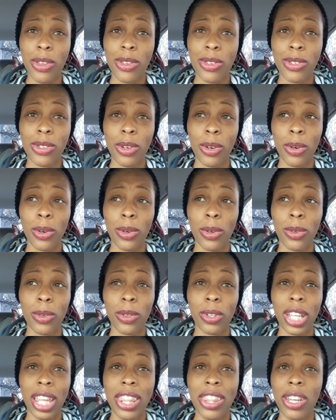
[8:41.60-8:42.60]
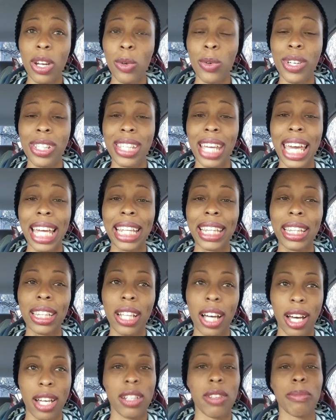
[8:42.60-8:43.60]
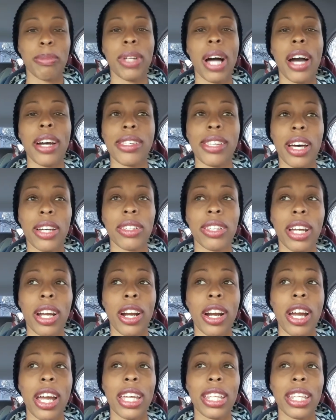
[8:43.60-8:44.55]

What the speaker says: So there was a lot of blocks out there,